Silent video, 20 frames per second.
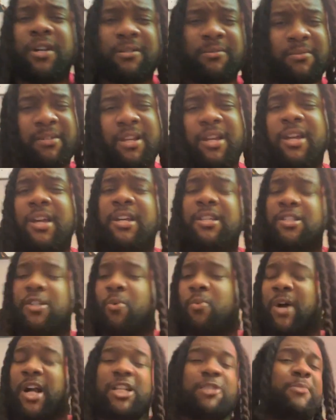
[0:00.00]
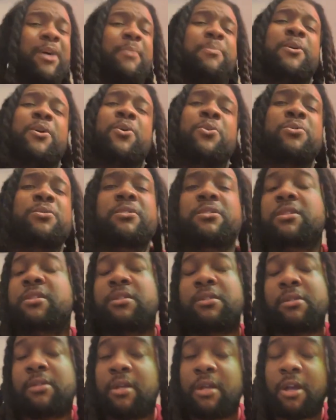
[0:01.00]
on to watch my
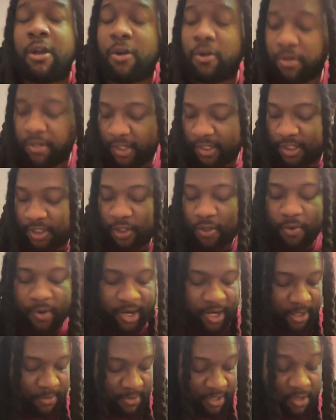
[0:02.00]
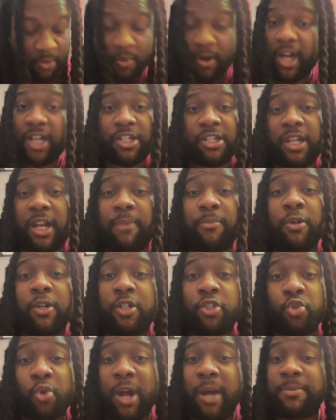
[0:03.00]
posts on Instagram, to watch that I'm
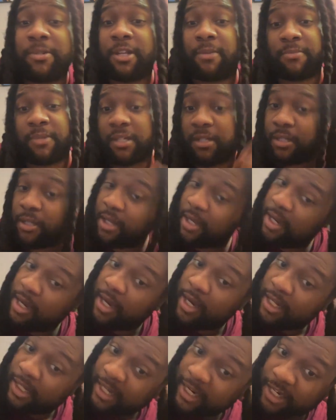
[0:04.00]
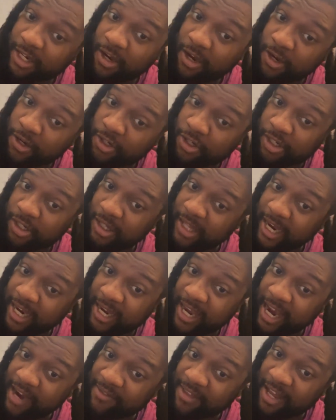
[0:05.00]
gonna drop something, like y'all should
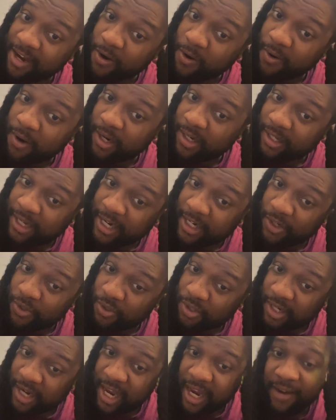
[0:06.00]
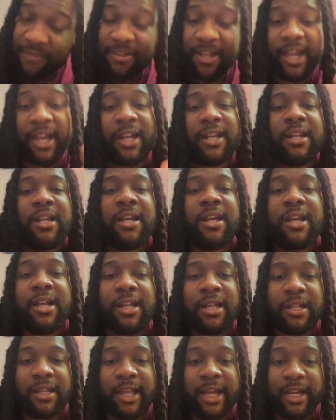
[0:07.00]
like have that on. Like you should have that
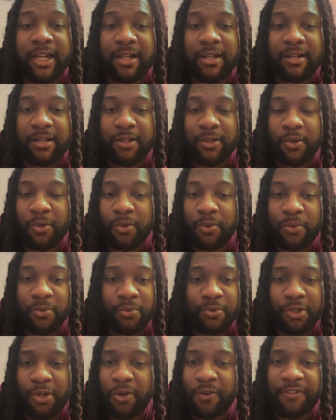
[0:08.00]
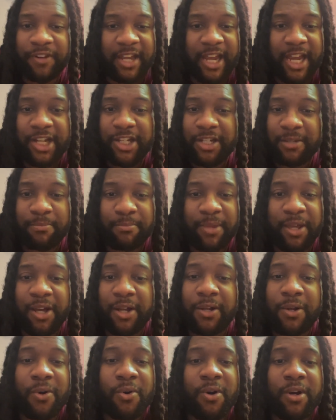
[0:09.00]
like little notification
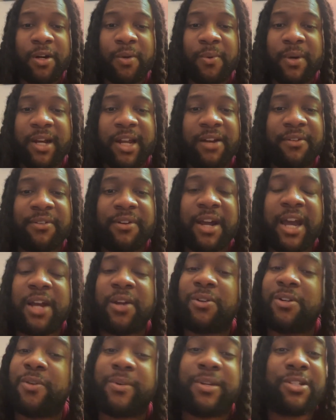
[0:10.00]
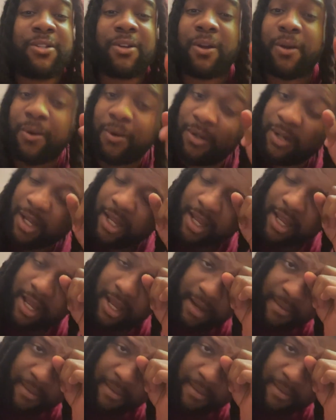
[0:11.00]
bell on or whatever. I don't know what it's called.